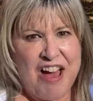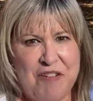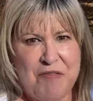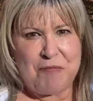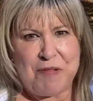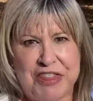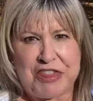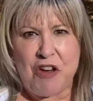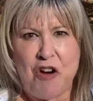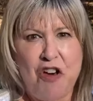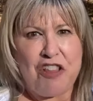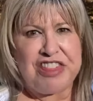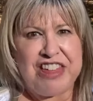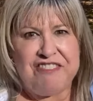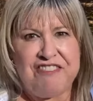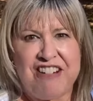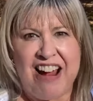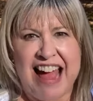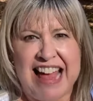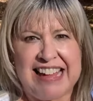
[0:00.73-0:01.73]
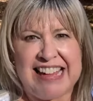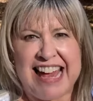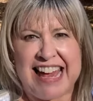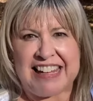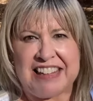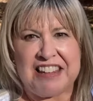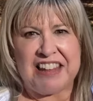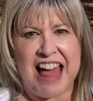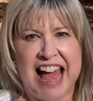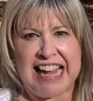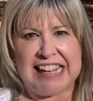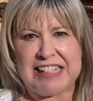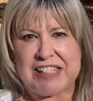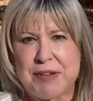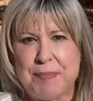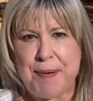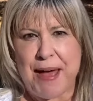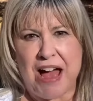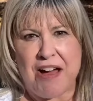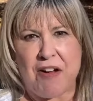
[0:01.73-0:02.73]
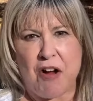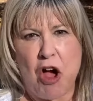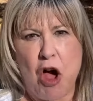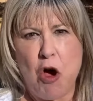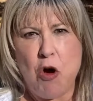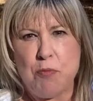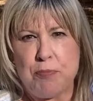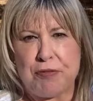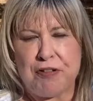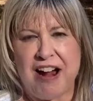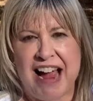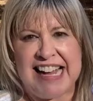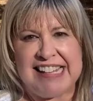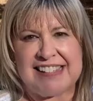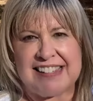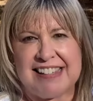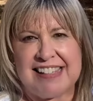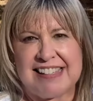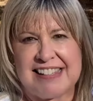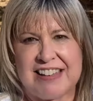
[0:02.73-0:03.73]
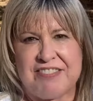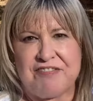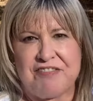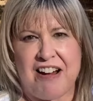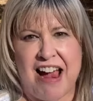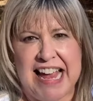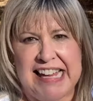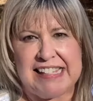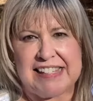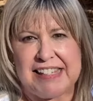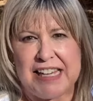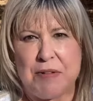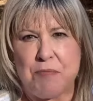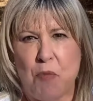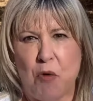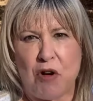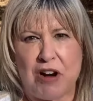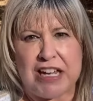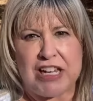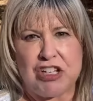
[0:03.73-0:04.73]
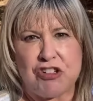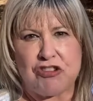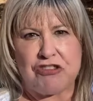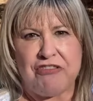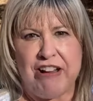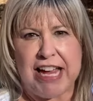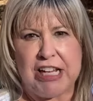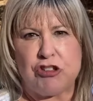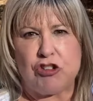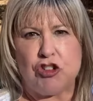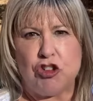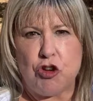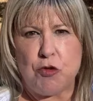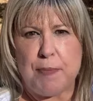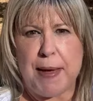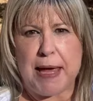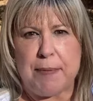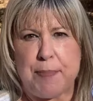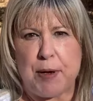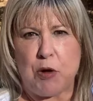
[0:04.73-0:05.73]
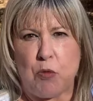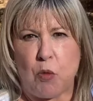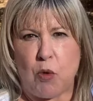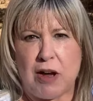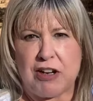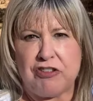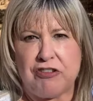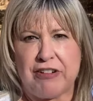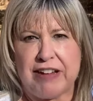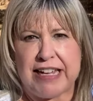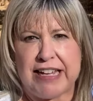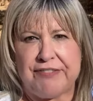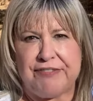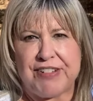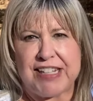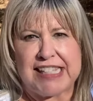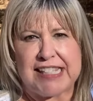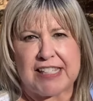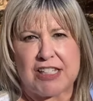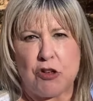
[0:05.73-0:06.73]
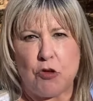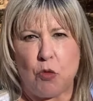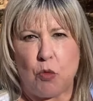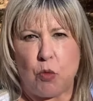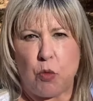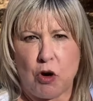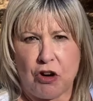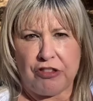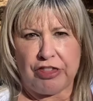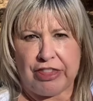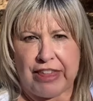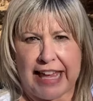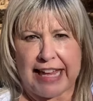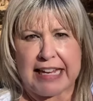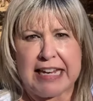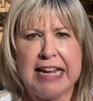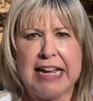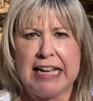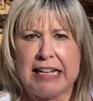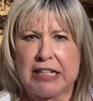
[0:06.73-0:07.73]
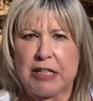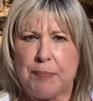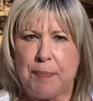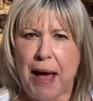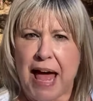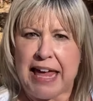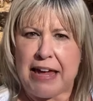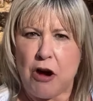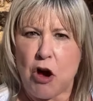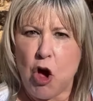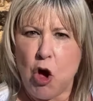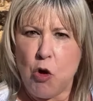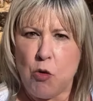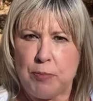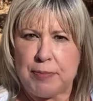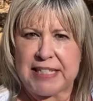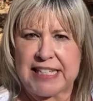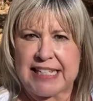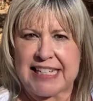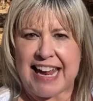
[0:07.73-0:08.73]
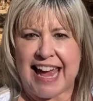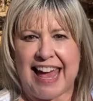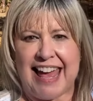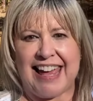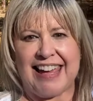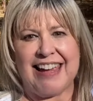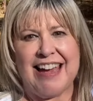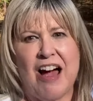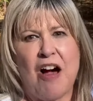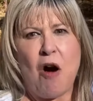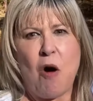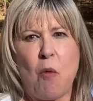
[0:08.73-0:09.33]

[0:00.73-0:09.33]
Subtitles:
With all the headlines about home prices and rising mortgage rates, you may be wondering if it's still worth it to buy a home today.